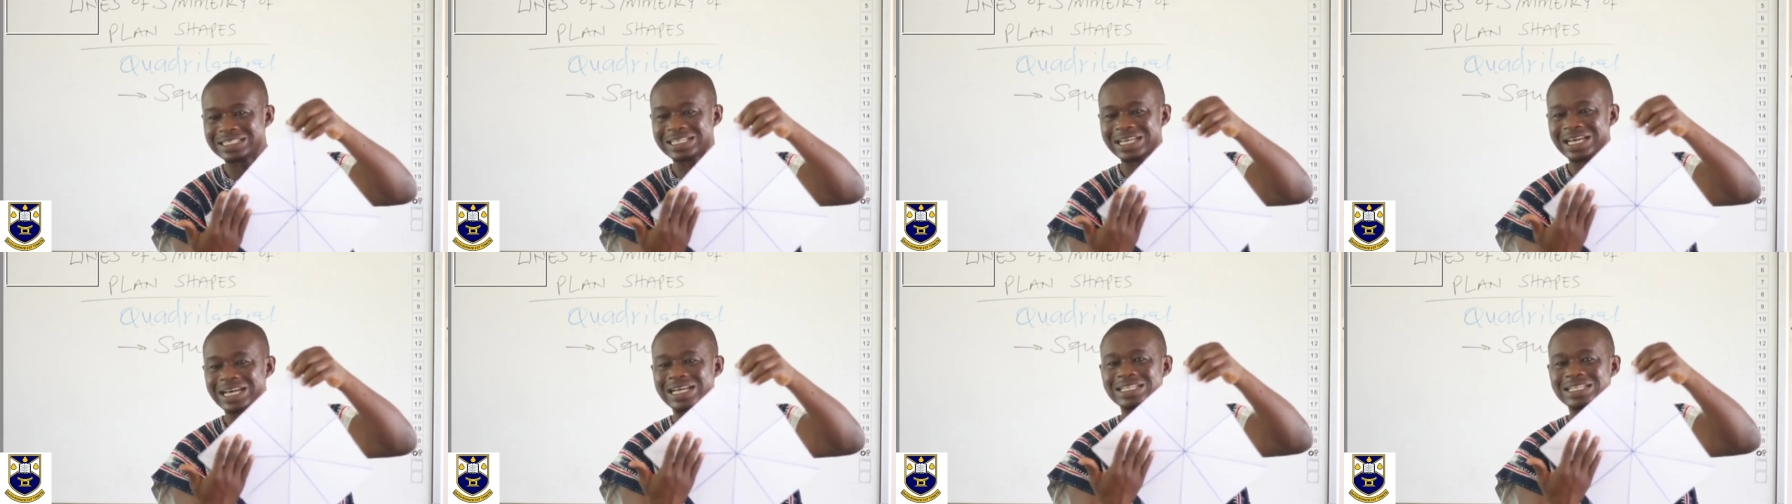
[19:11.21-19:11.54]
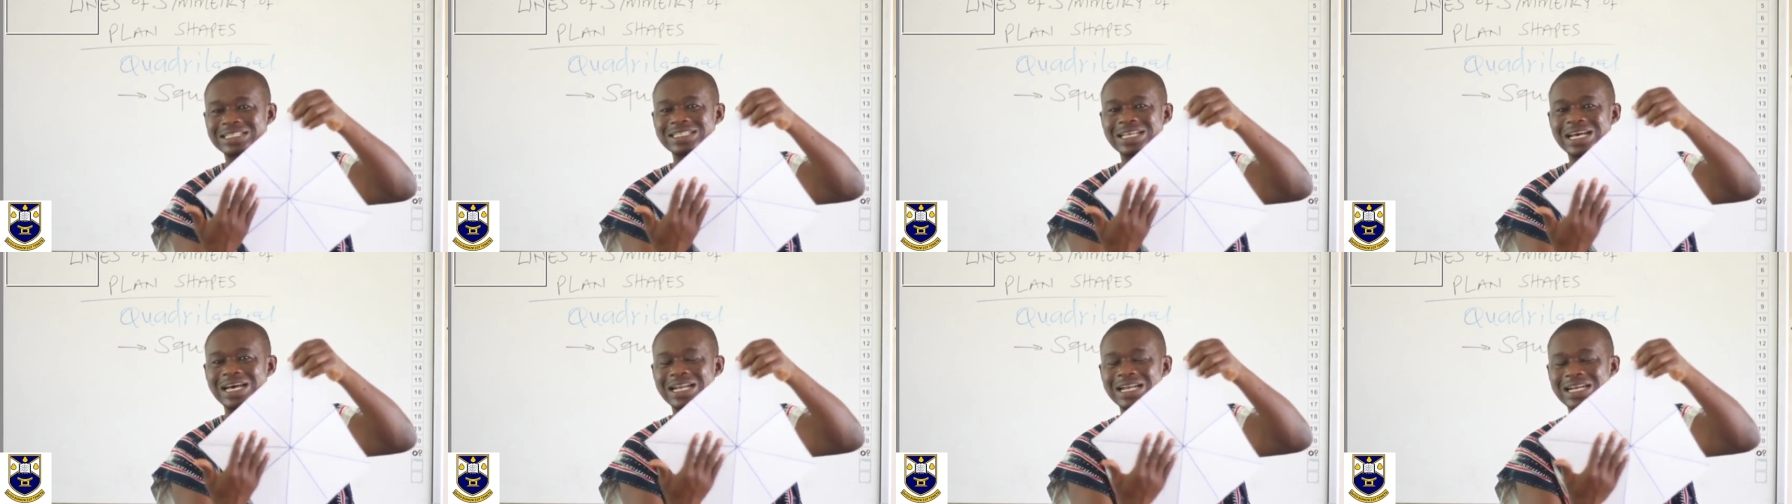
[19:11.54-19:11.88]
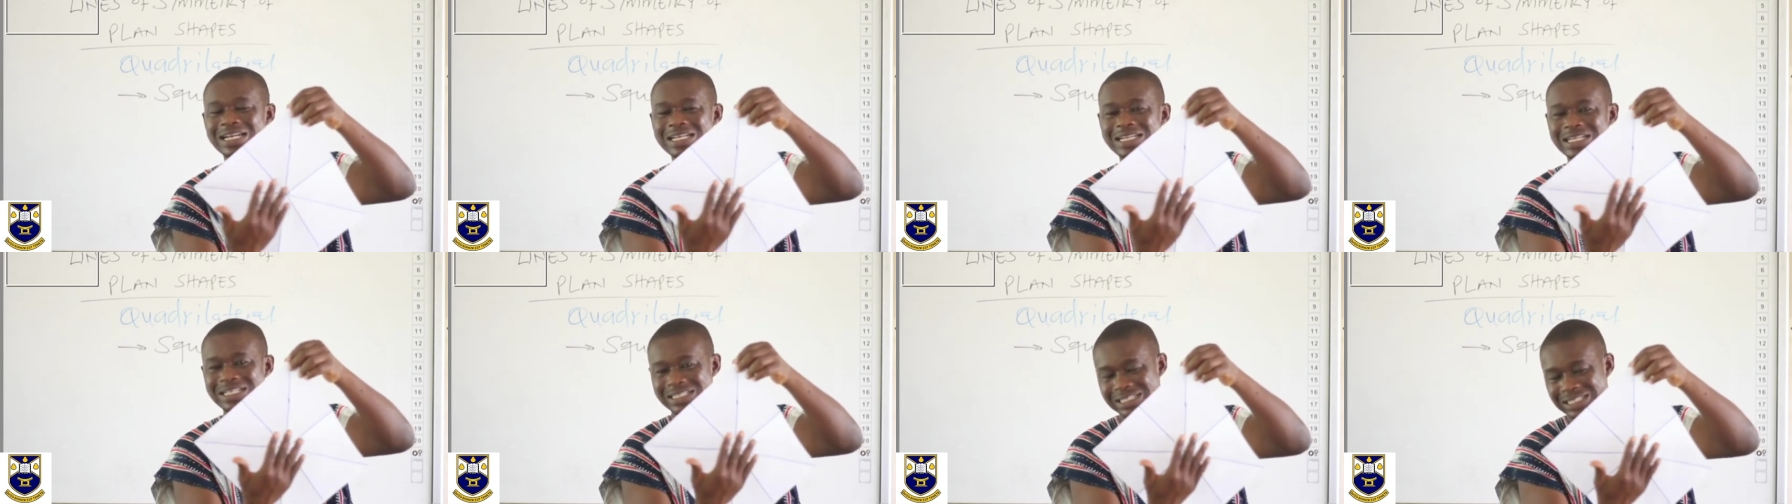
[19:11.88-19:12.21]
exactly
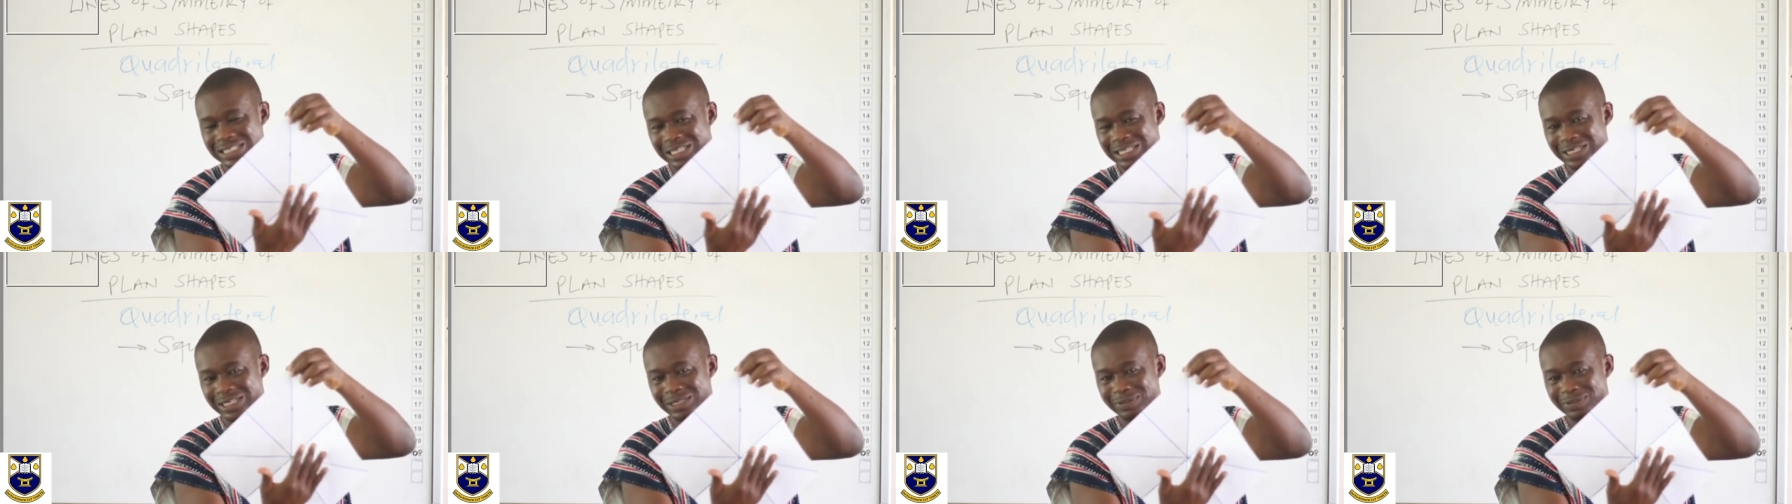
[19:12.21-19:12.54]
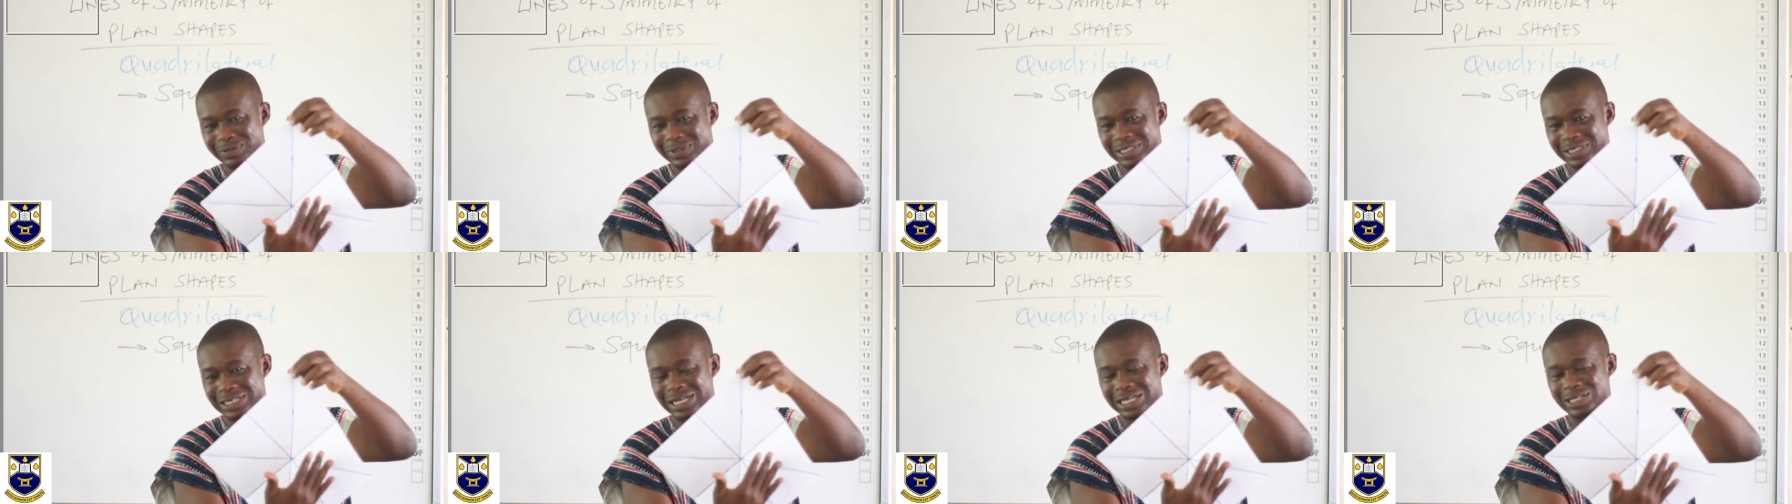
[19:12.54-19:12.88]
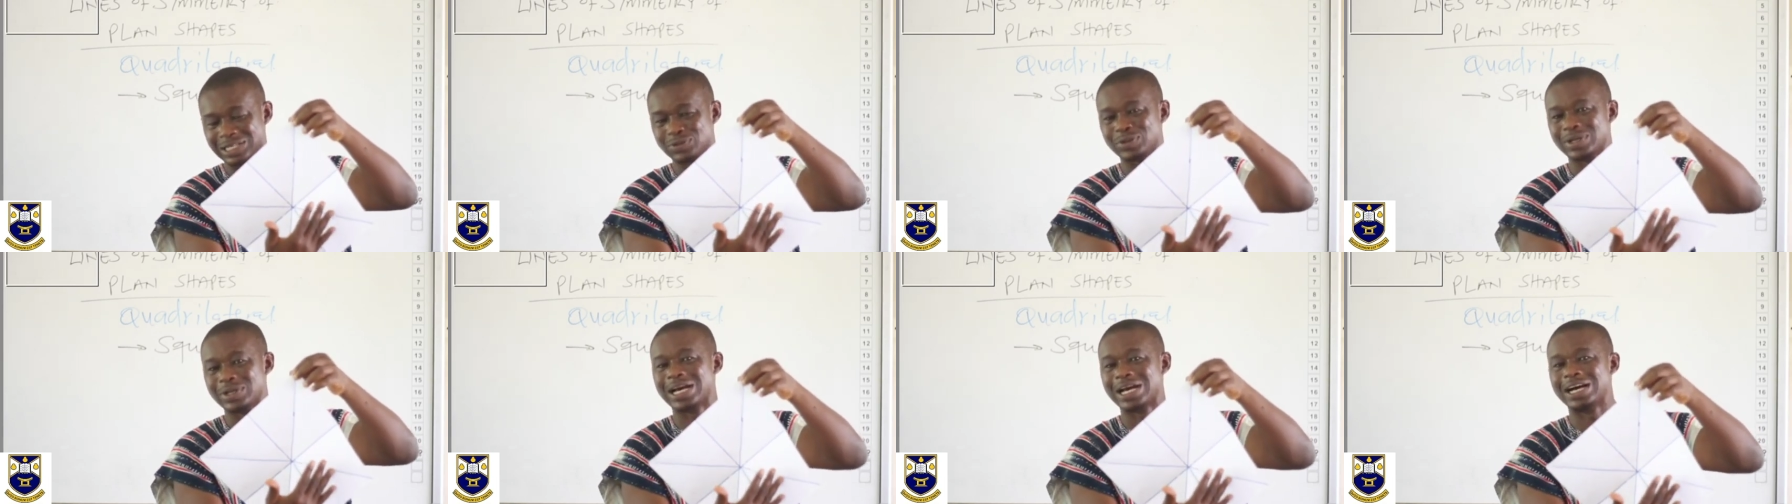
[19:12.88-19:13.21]
the same thing as
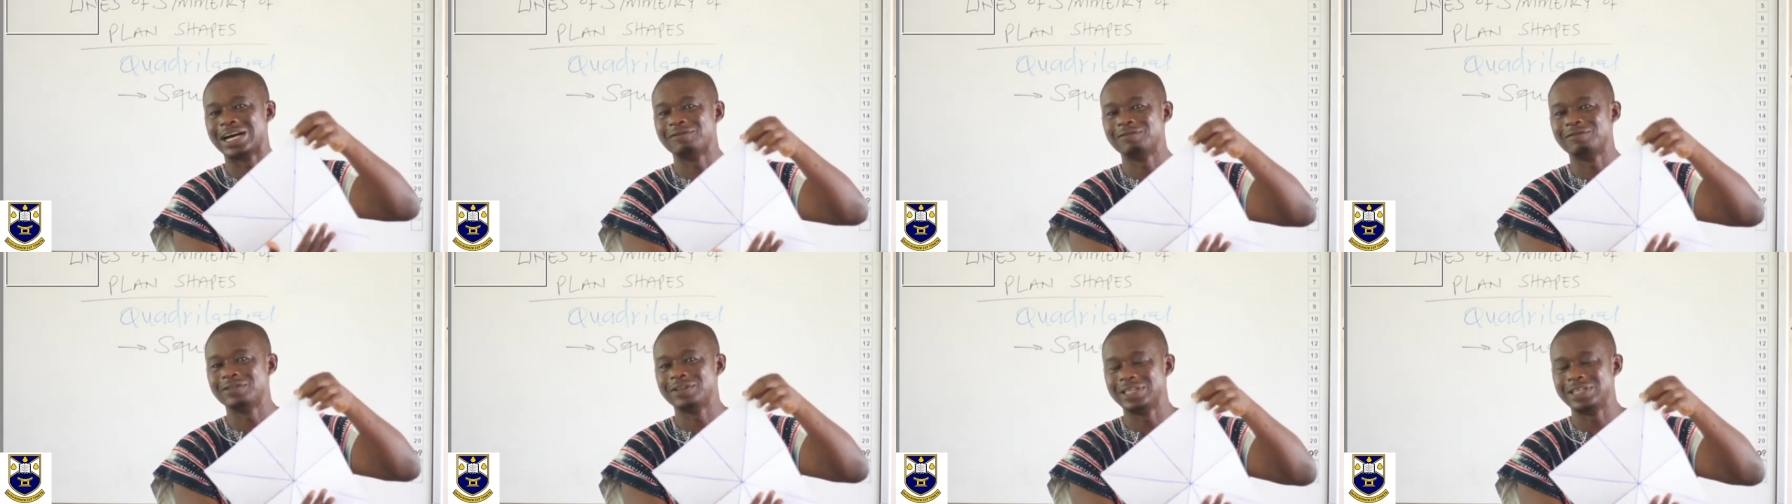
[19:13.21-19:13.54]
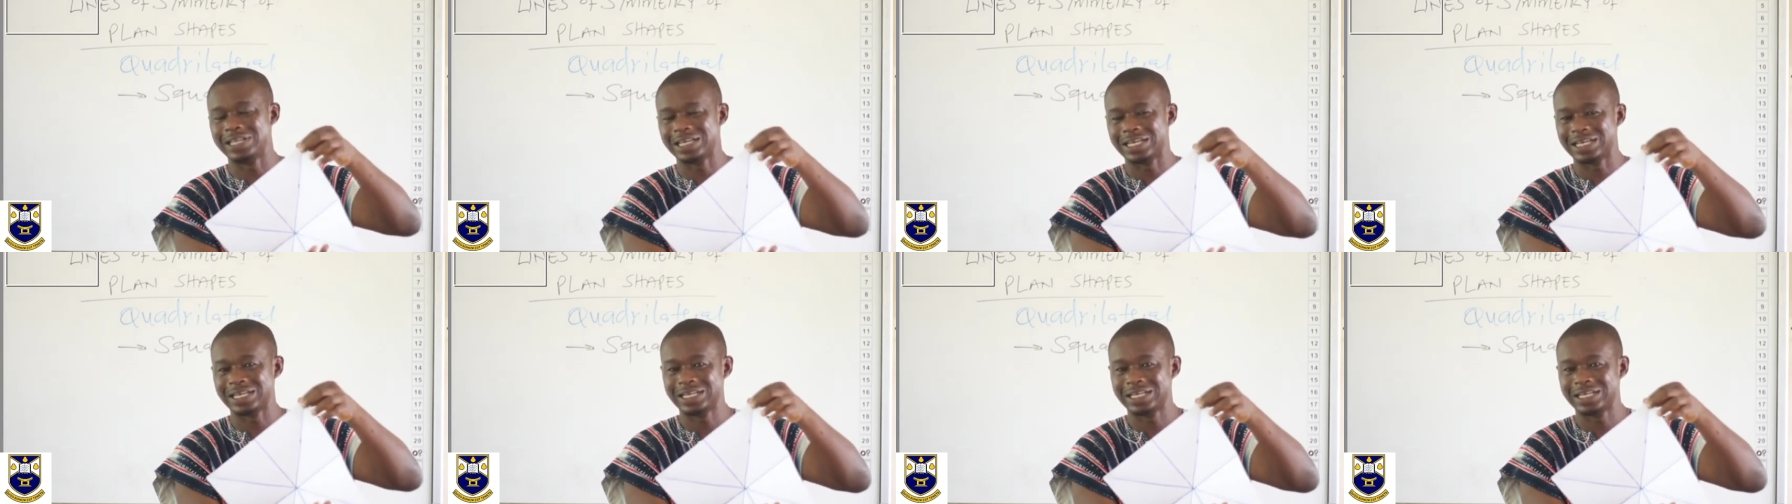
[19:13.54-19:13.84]
we have here.